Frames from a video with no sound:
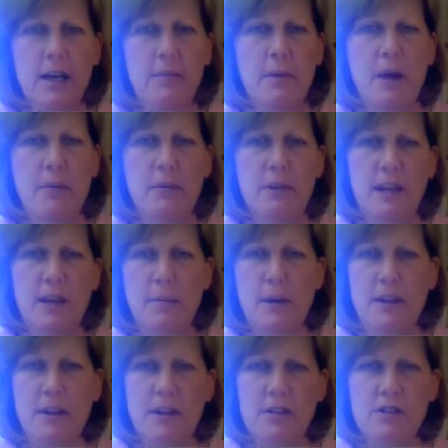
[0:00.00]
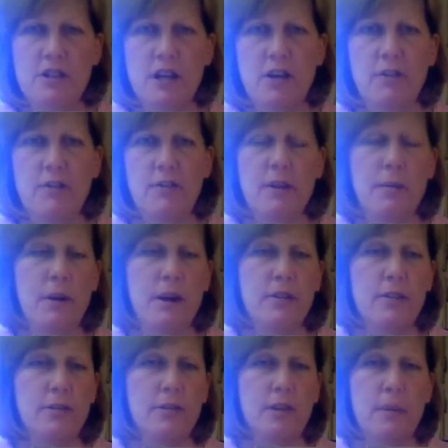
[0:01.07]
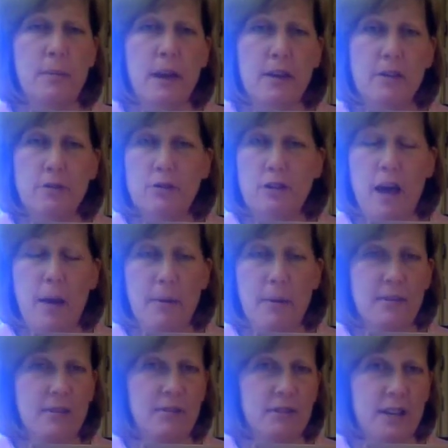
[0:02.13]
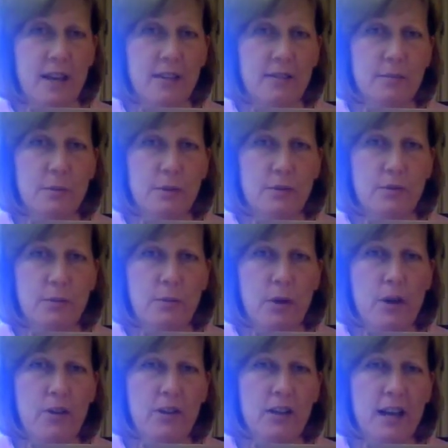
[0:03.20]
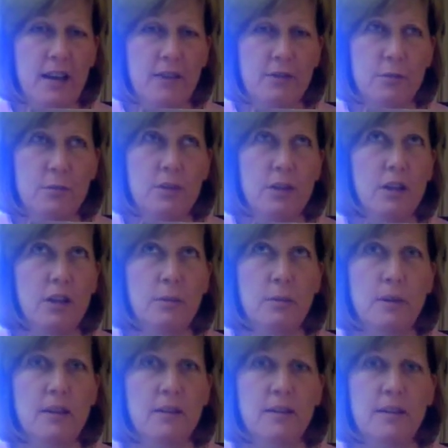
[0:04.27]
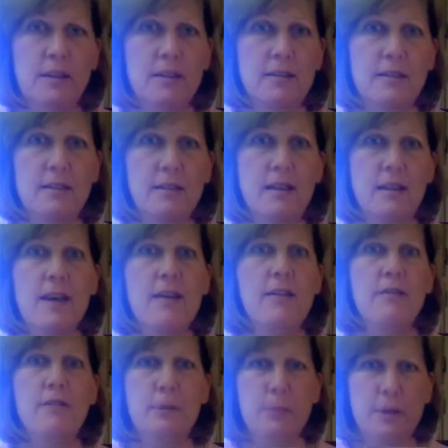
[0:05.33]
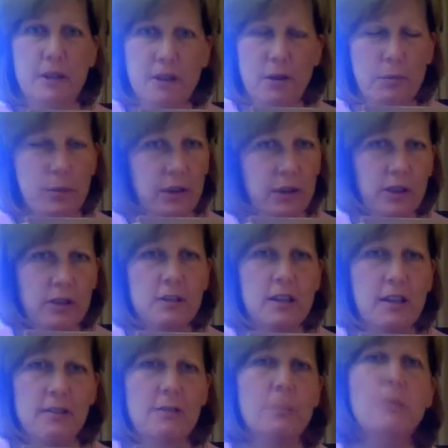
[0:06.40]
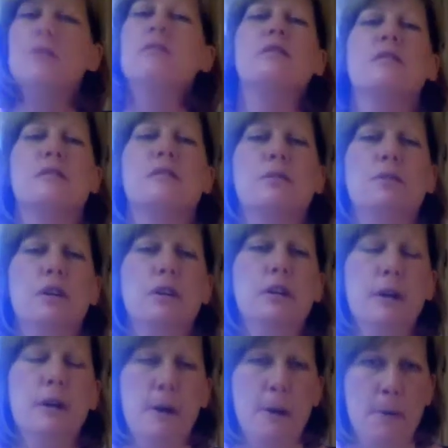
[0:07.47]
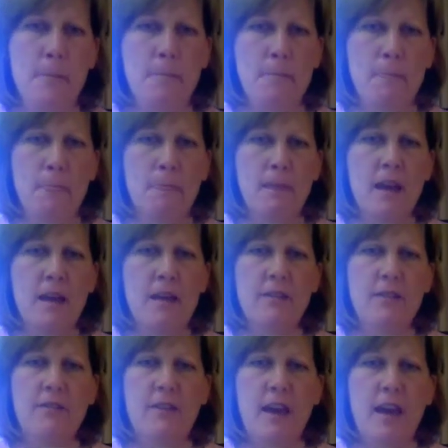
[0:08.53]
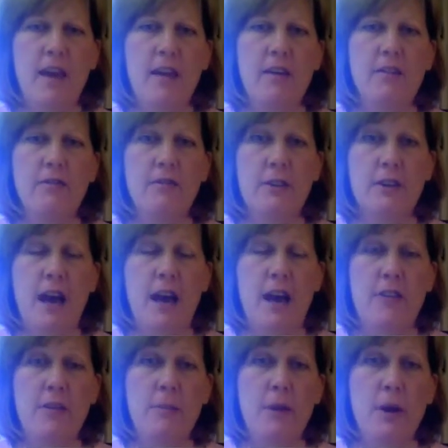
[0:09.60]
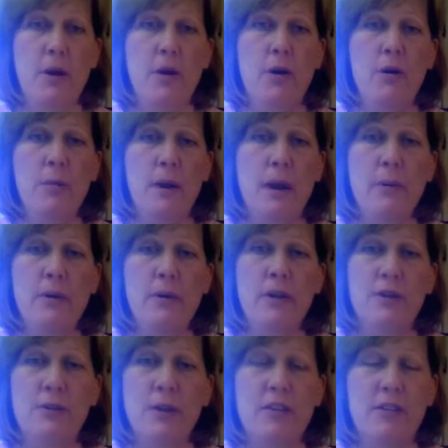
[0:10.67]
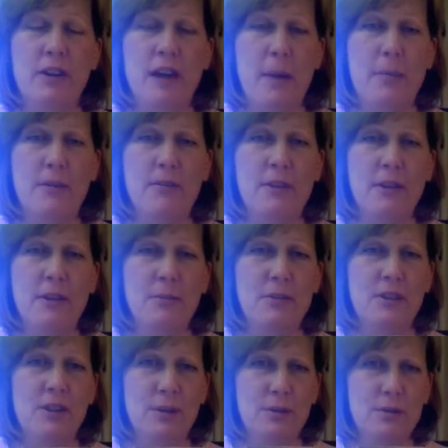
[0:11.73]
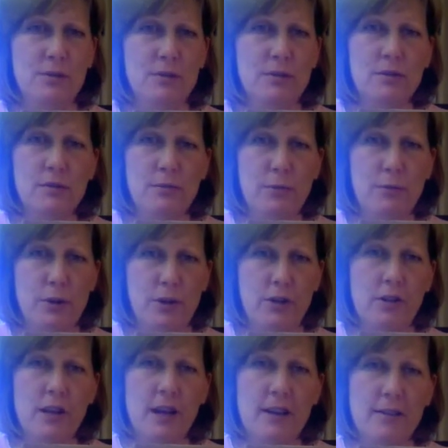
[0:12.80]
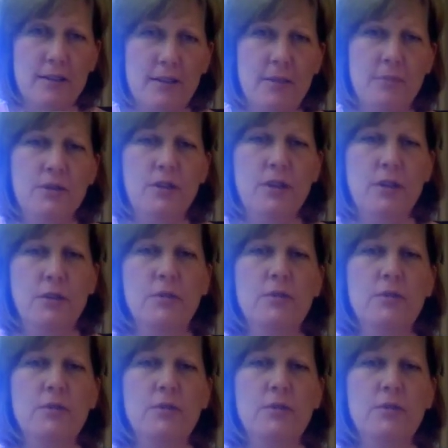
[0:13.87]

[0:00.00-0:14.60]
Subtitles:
I would keep on these shelves. I would also keep extra copies of textbooks from all the classrooms here, because kids inevitably don't bring their textbooks to school. And if they forgot them at home, I would also have a copy for them to use for their class time too.